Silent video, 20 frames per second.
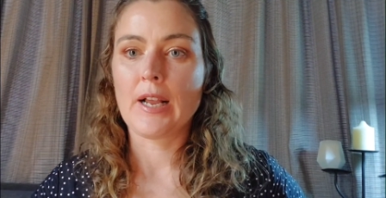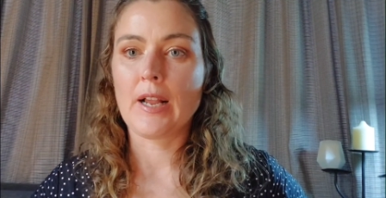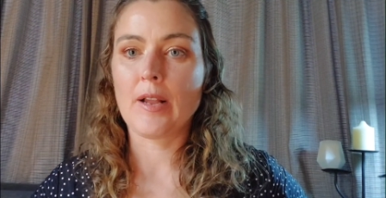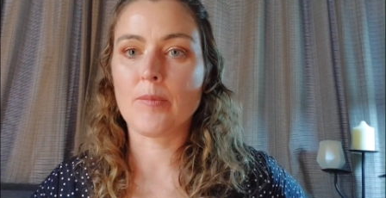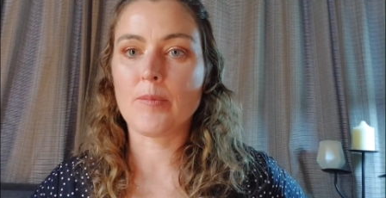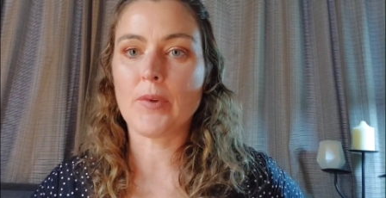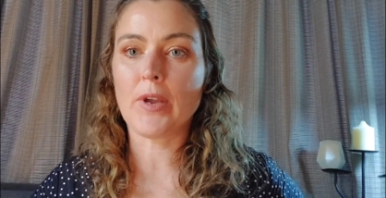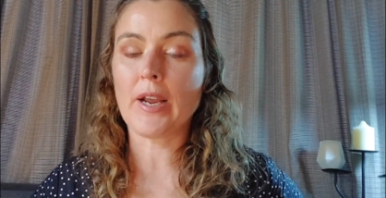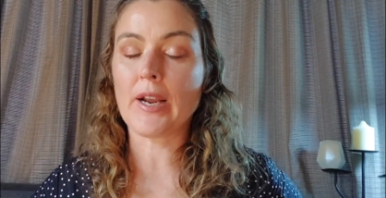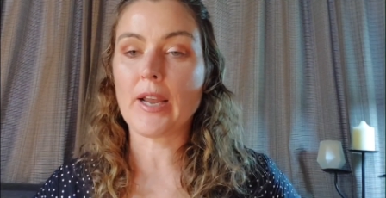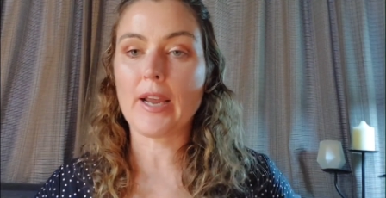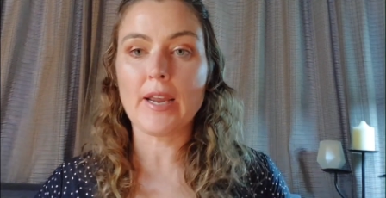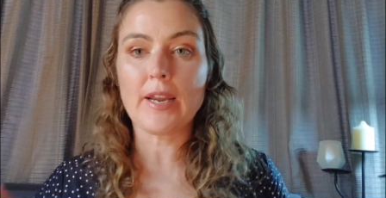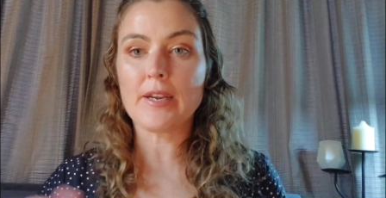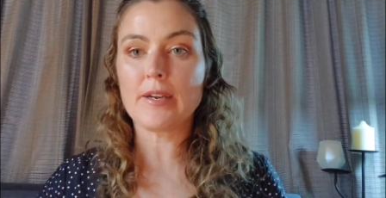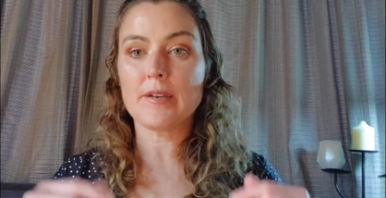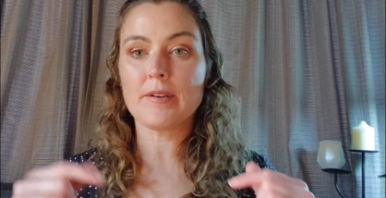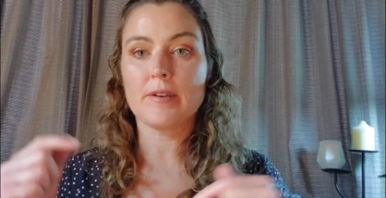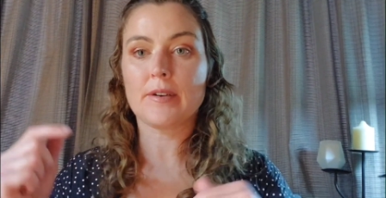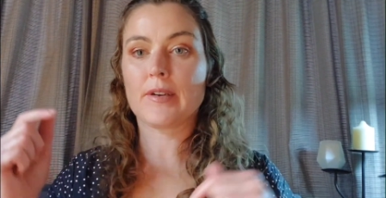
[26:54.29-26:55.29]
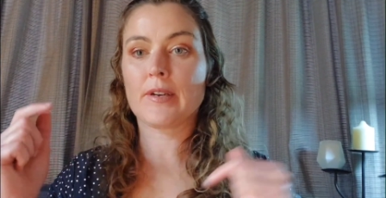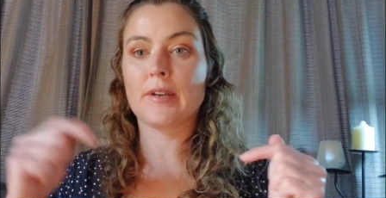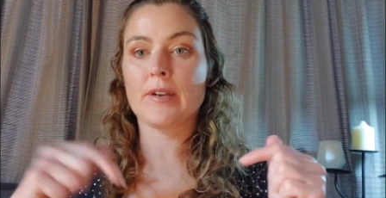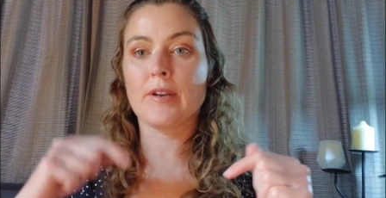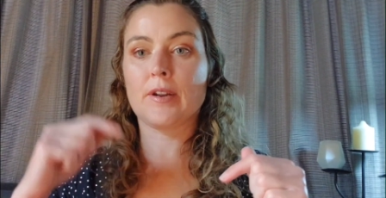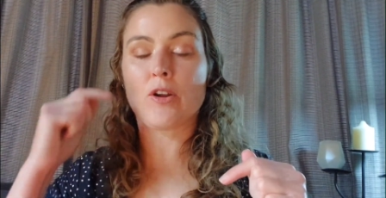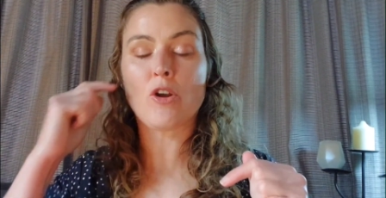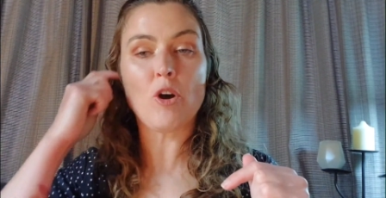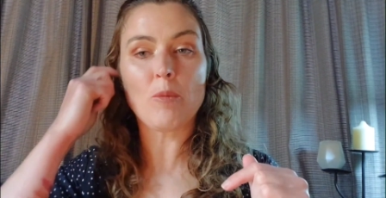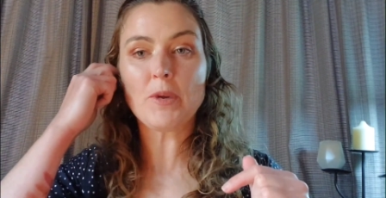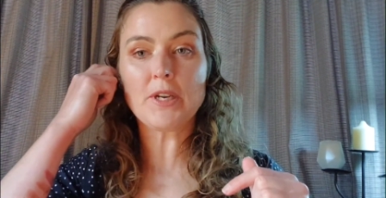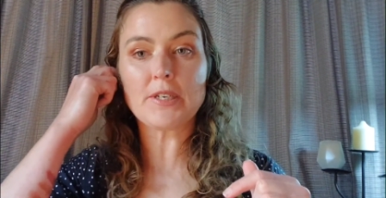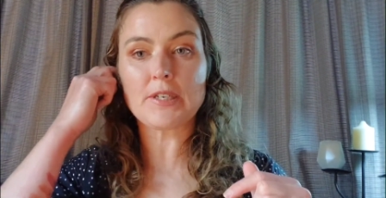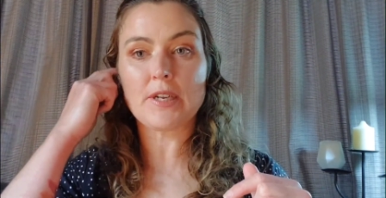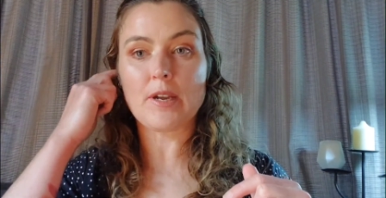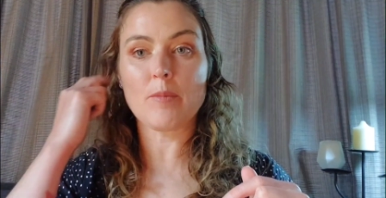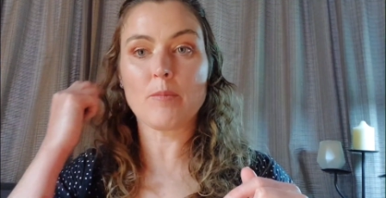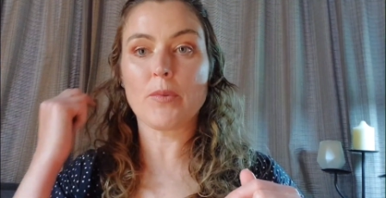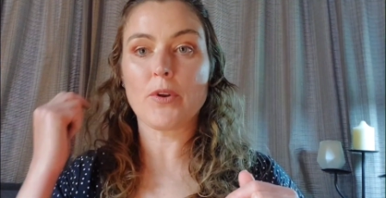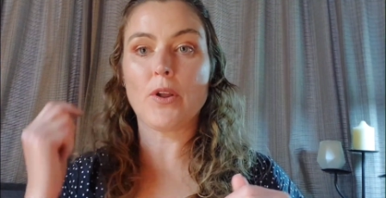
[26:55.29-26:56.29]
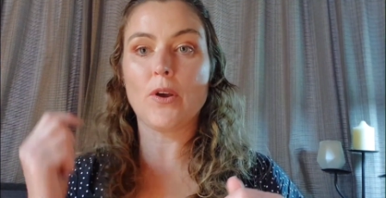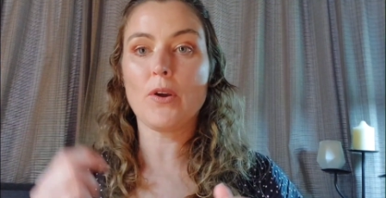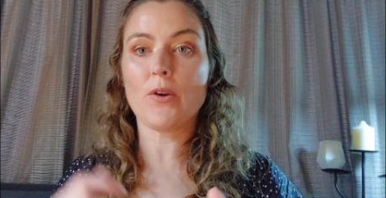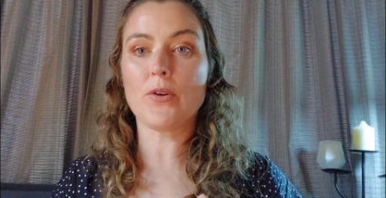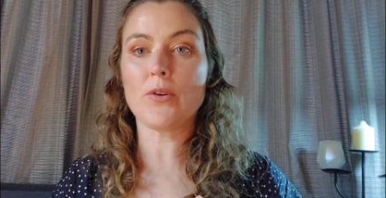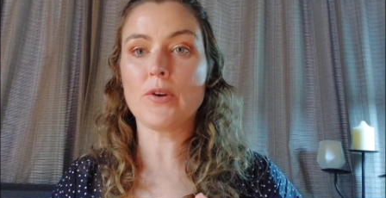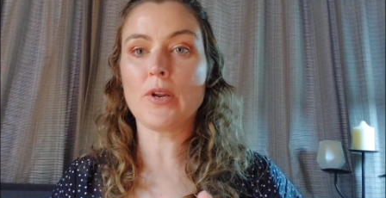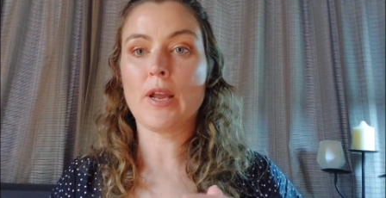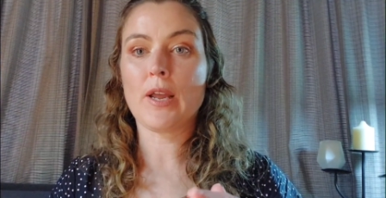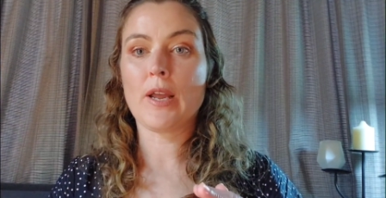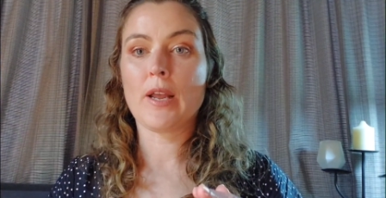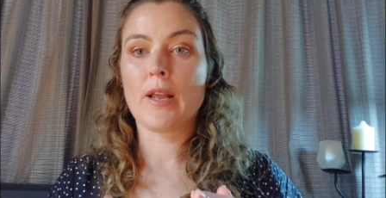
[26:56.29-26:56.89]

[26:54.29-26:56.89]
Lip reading: again, comment down below